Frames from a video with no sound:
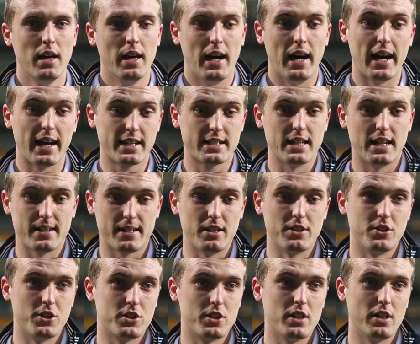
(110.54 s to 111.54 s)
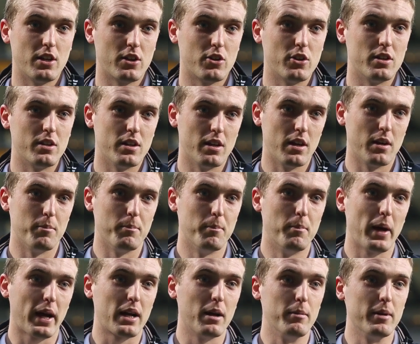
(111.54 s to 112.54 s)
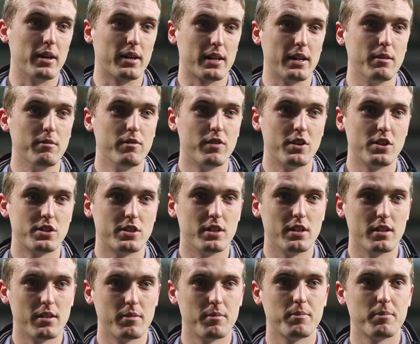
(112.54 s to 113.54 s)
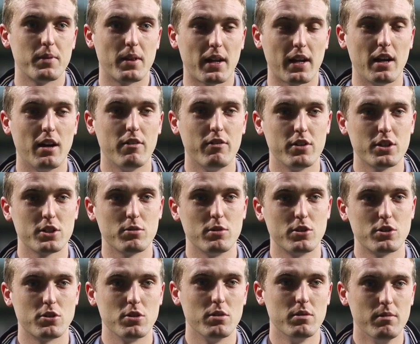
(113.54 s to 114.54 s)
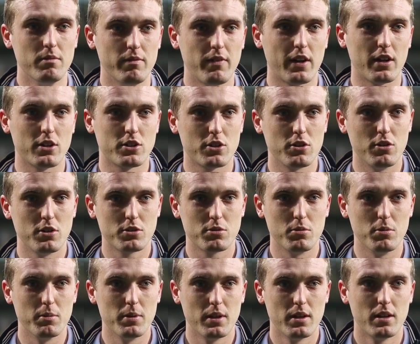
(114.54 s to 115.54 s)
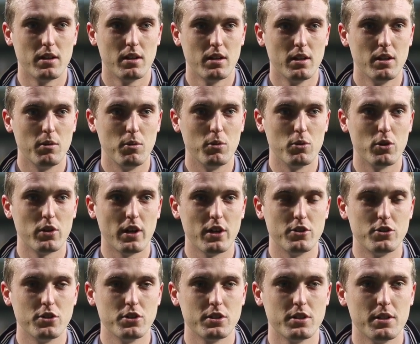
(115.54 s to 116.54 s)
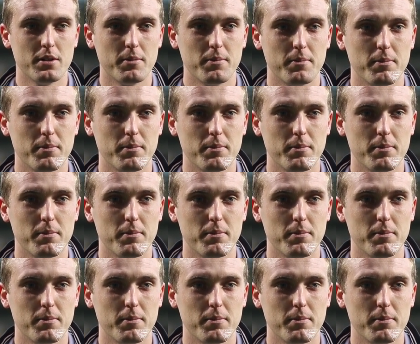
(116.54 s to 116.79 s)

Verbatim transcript: Ah, exactly as you say. You can um, pick a better game for us to to get our first win. So fingers crossed, we'll be, we'll do that on Tuesday.